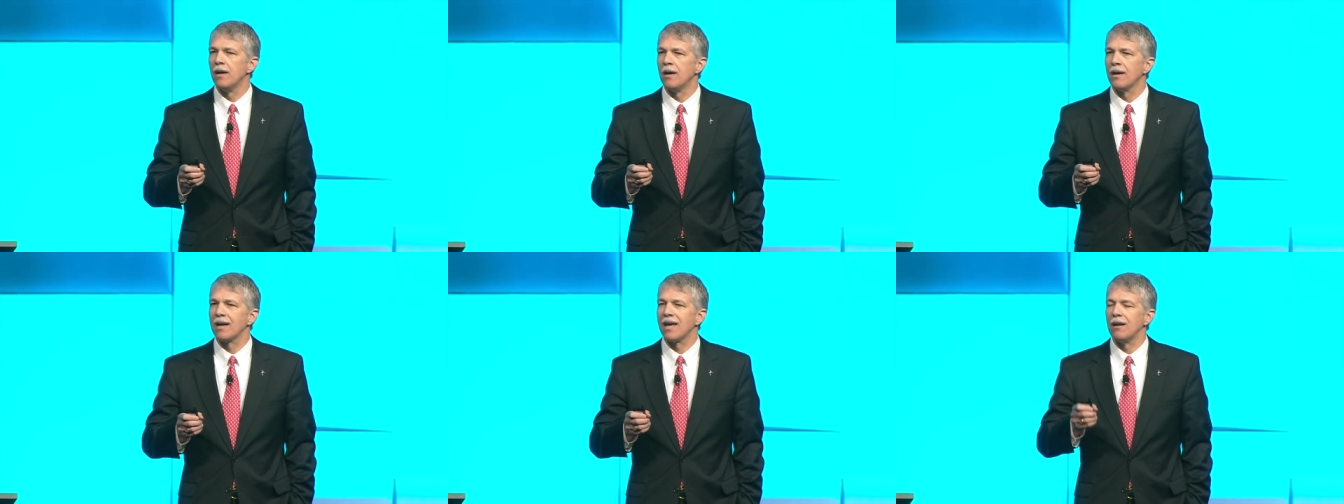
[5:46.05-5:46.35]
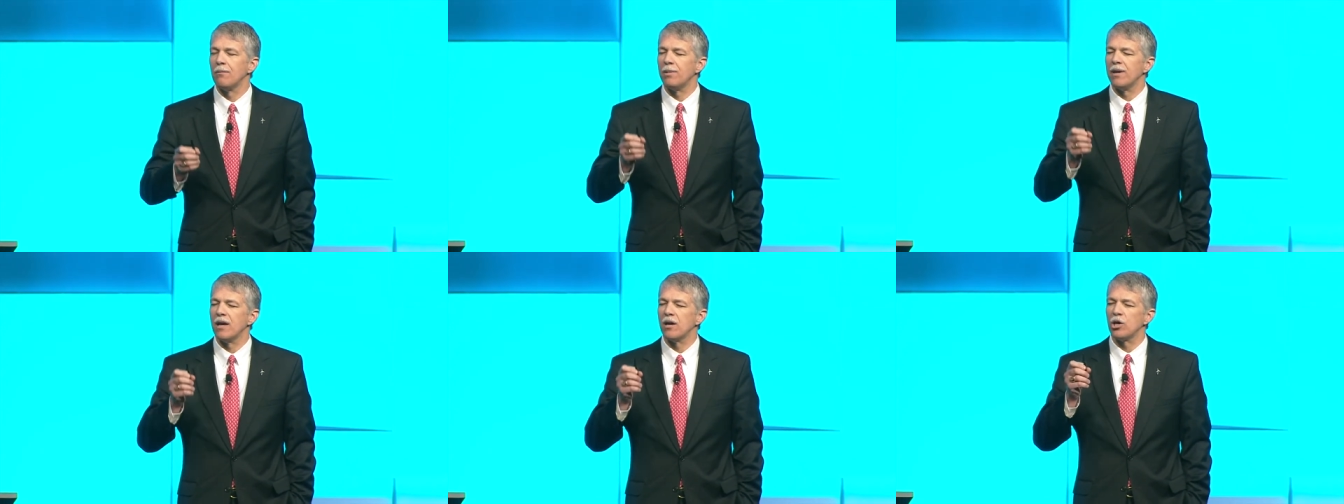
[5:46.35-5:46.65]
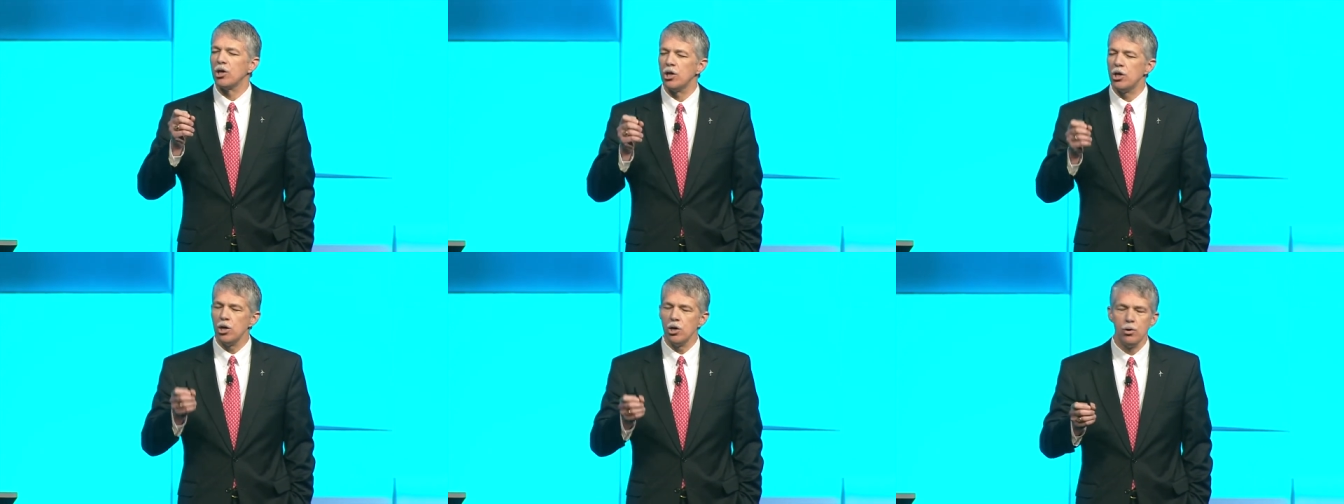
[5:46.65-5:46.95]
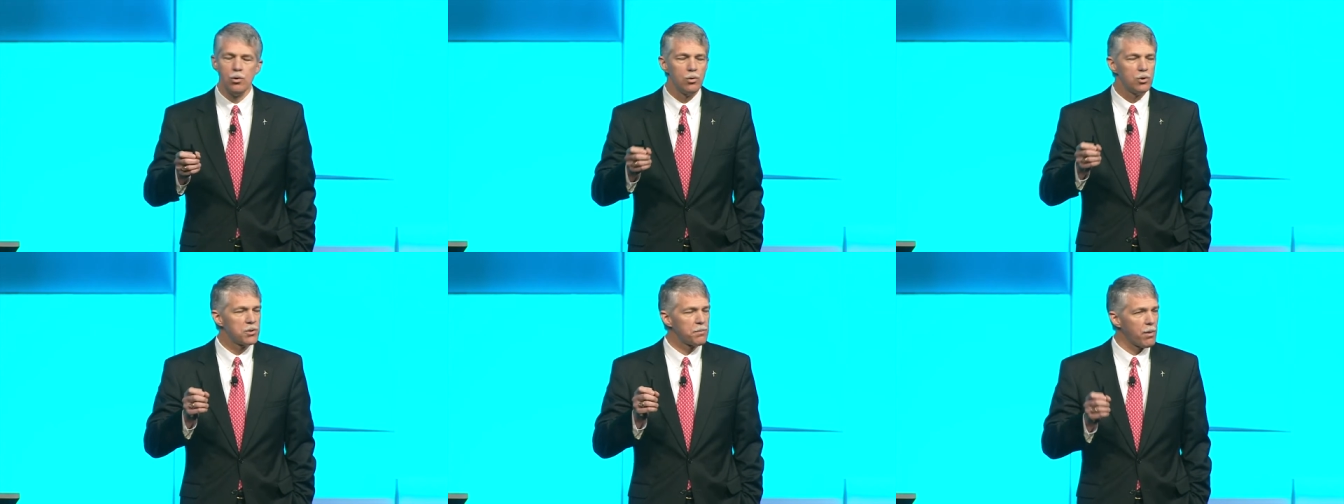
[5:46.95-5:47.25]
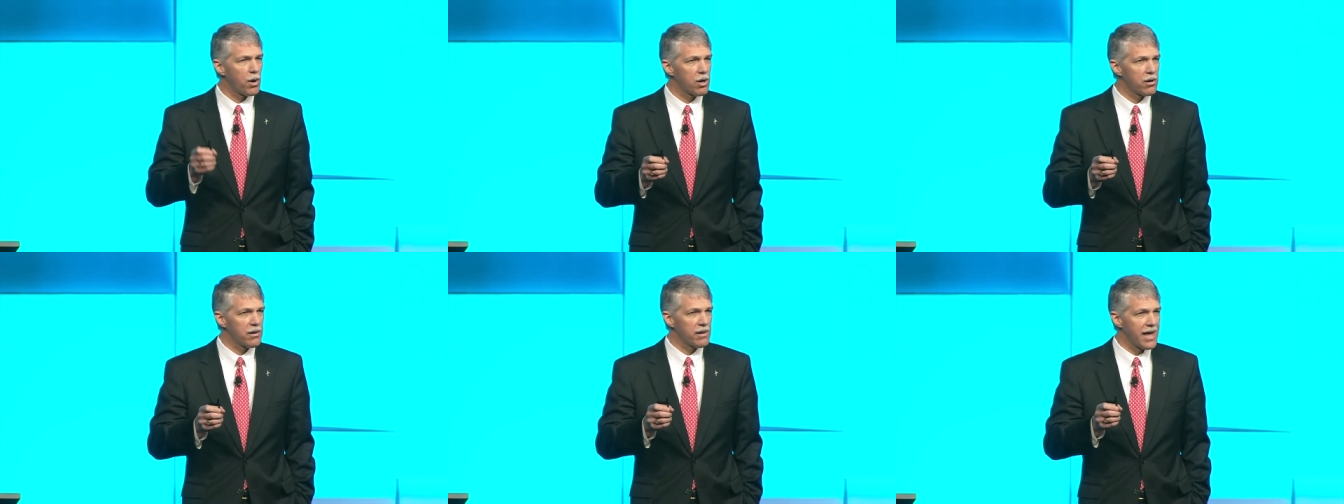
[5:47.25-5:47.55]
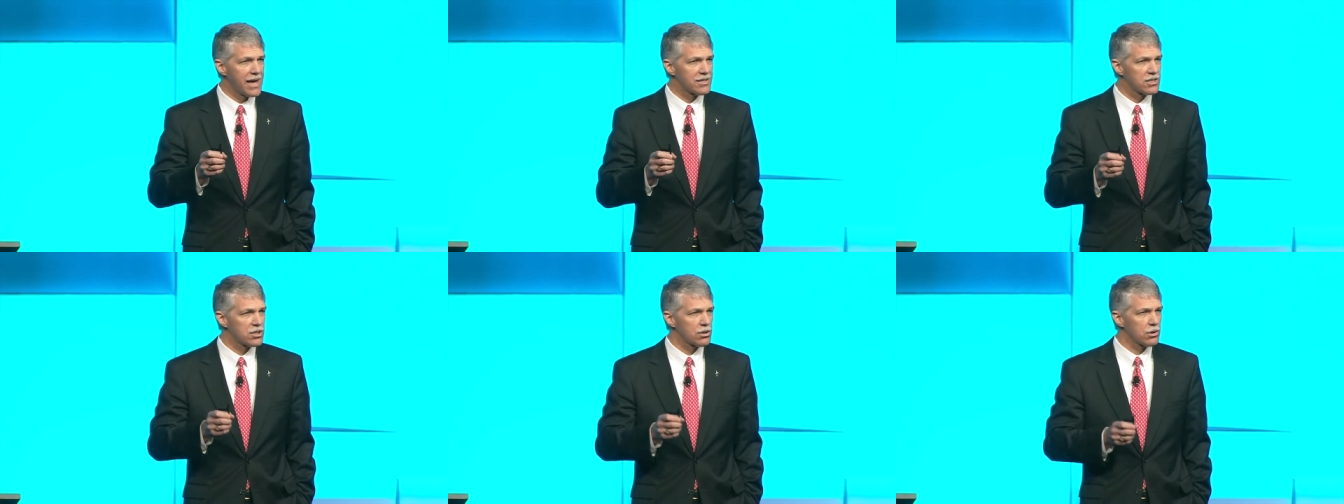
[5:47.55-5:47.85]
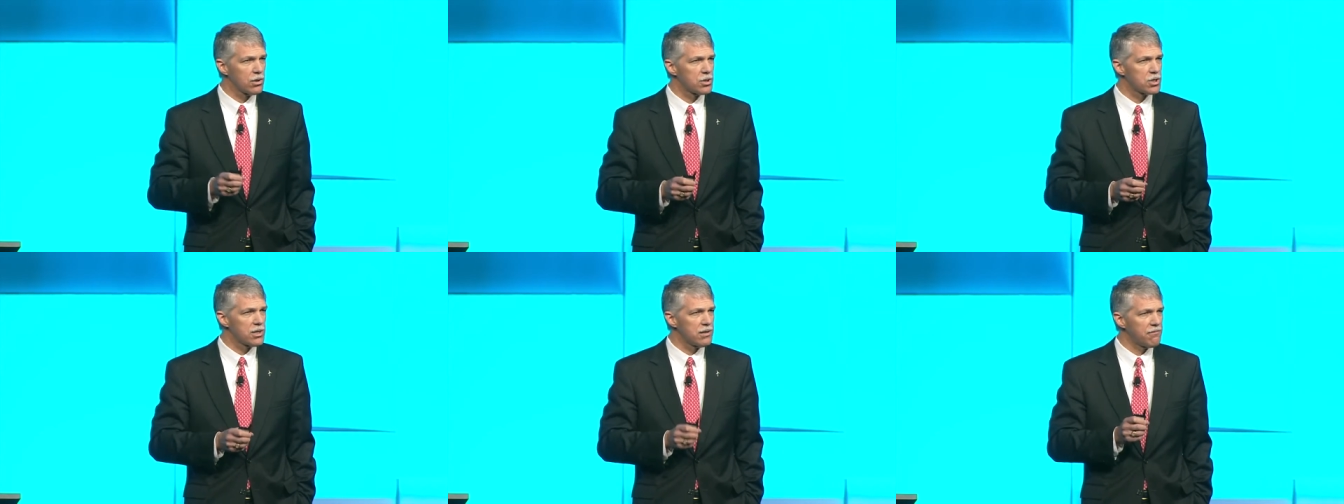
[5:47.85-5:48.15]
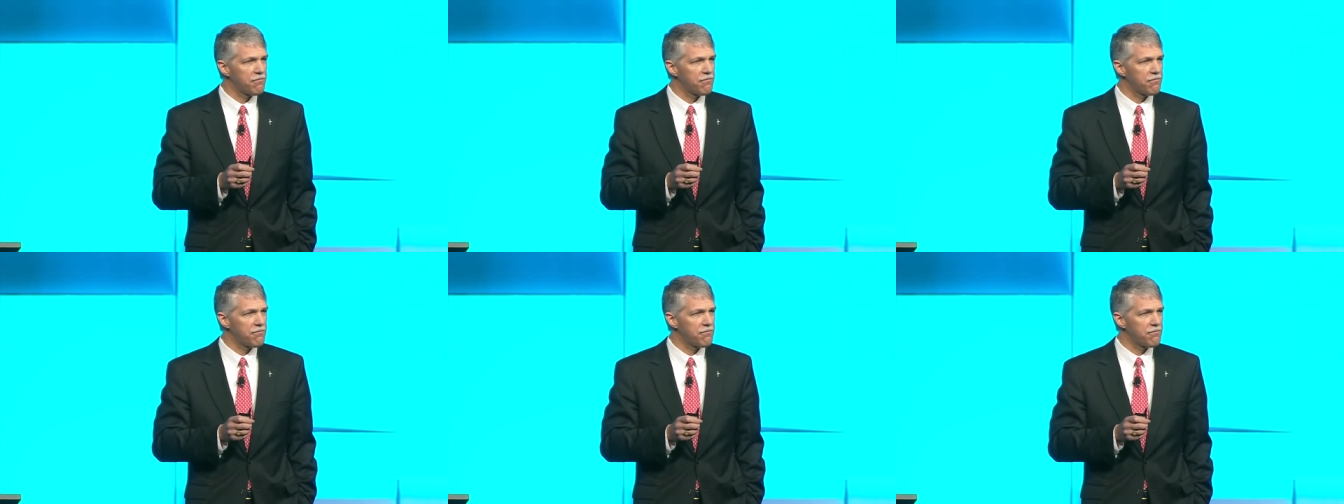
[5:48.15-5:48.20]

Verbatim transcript: can be a huge part of that solution.